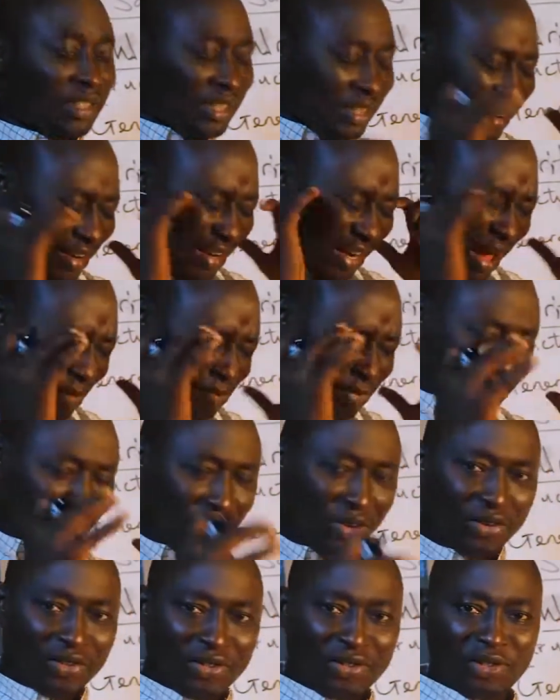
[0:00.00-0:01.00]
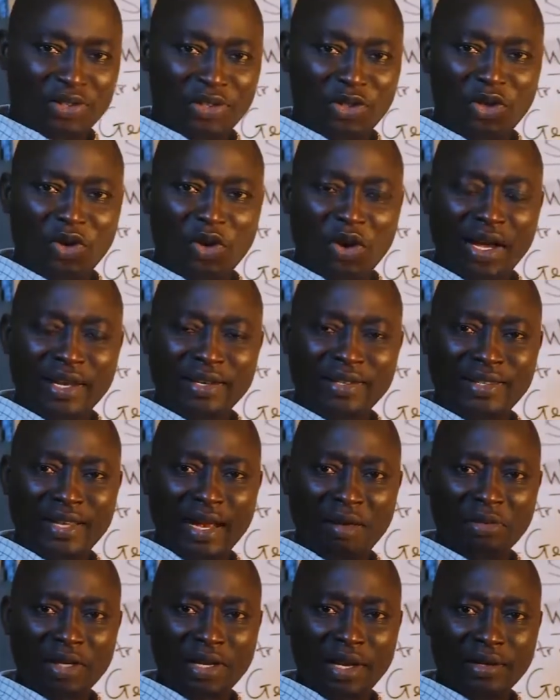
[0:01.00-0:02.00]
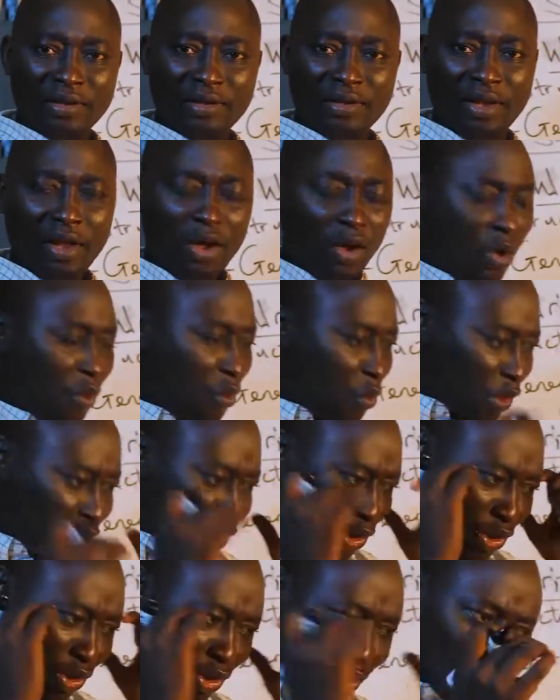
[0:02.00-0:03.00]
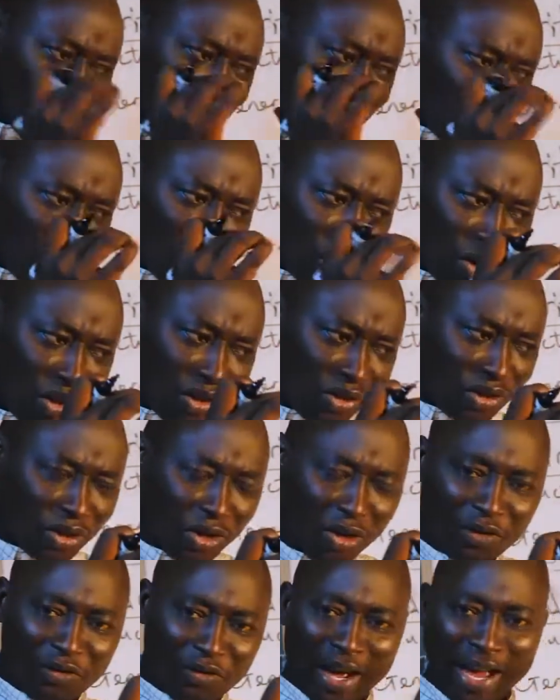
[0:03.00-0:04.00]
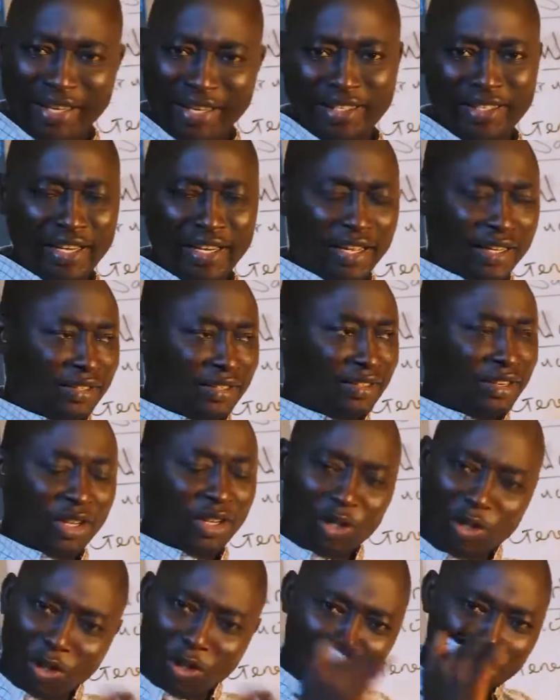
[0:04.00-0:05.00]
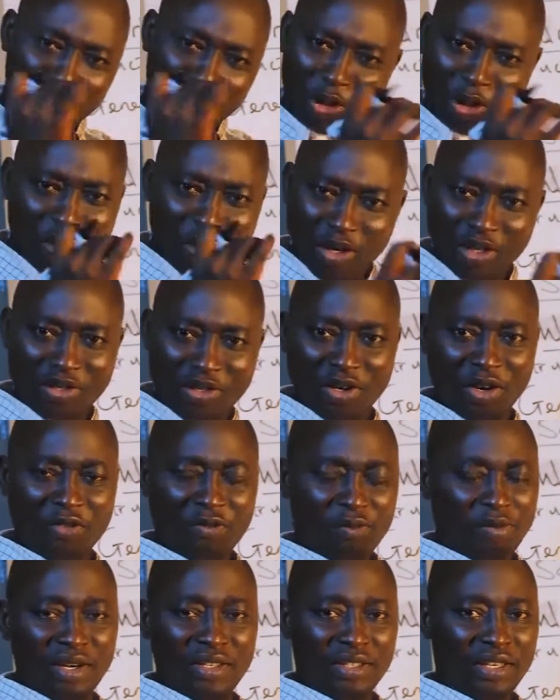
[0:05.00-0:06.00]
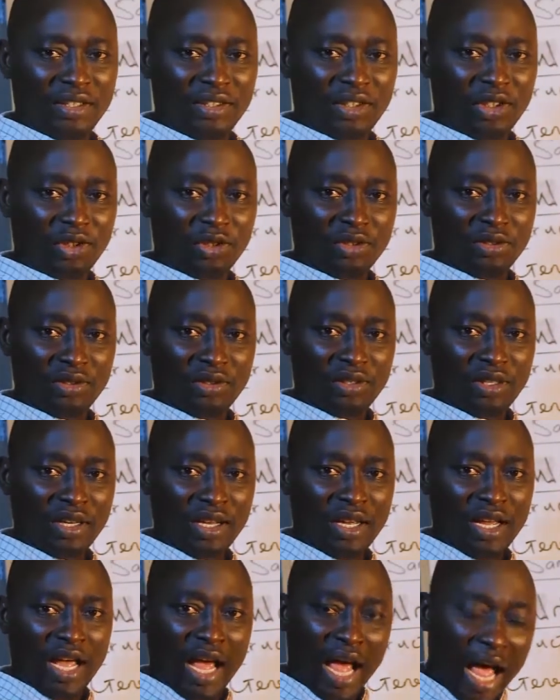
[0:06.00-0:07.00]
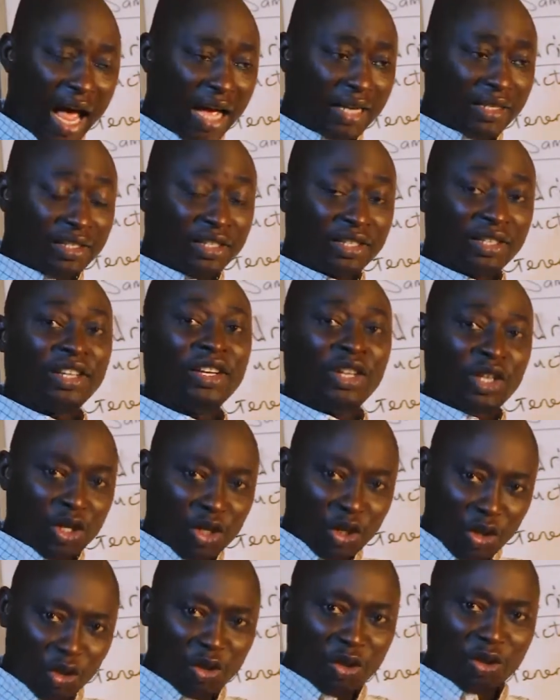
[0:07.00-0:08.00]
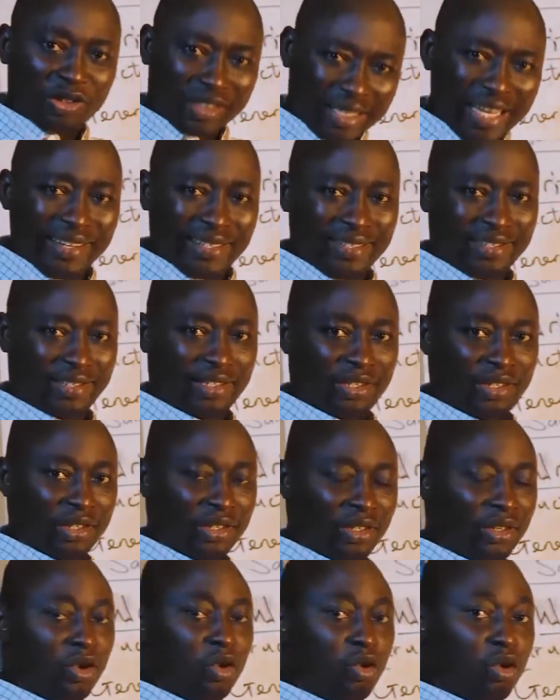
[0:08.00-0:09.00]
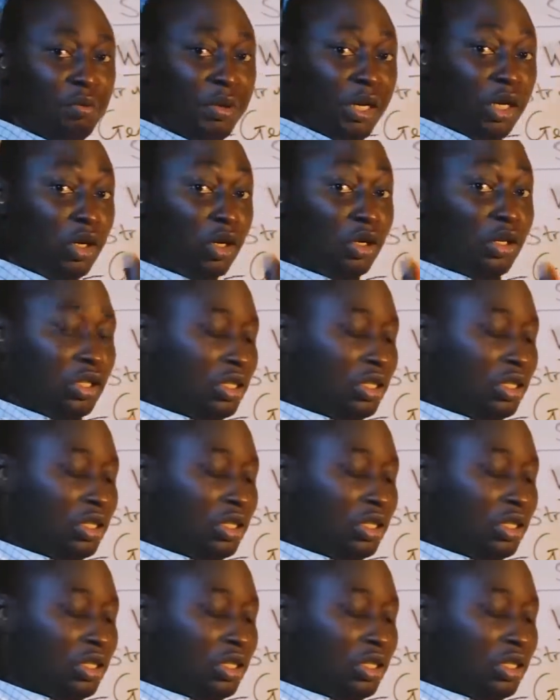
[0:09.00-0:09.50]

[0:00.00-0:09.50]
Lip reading: Captivate your examiner with your choice of ideas, your choice of presentation. And your text will be good